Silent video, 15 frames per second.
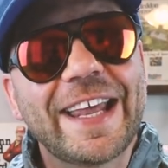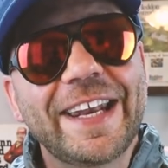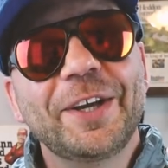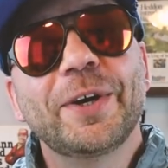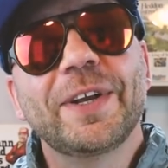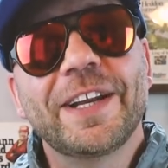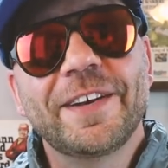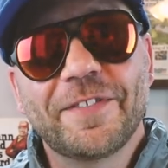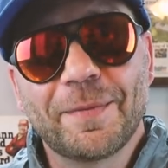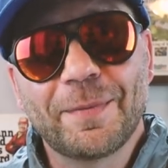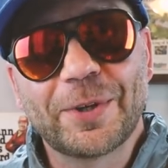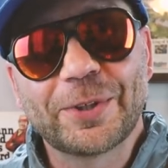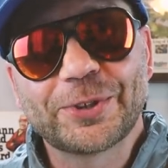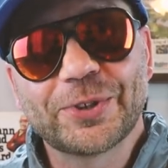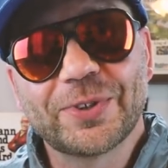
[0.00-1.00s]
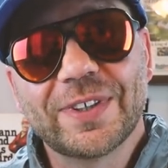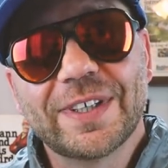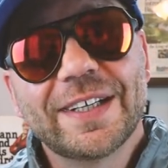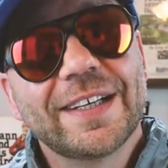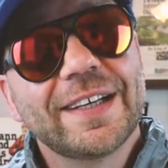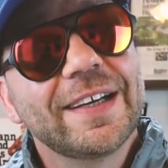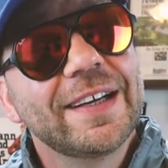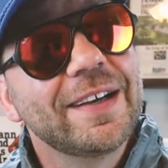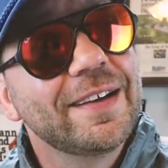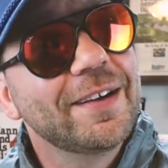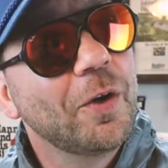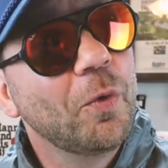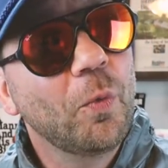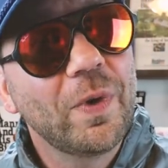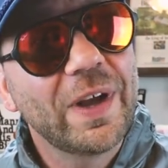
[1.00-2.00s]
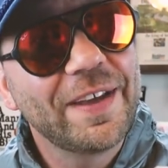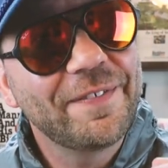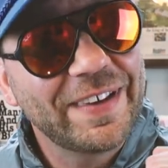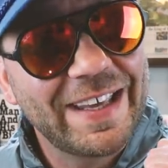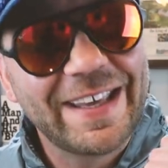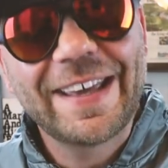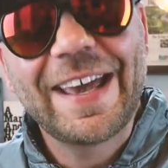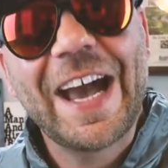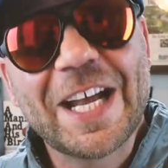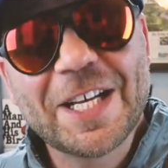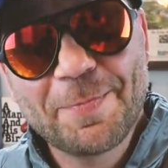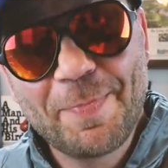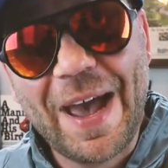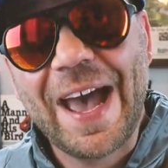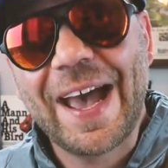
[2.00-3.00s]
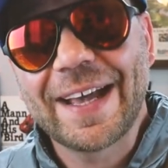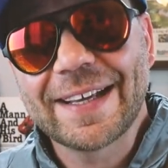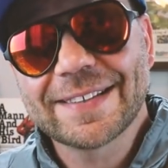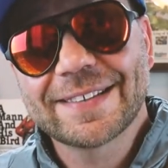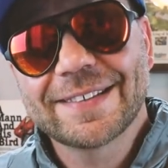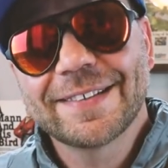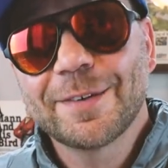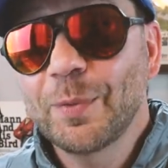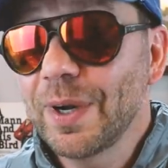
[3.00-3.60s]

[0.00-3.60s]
any good infomercial, if it can catch bass,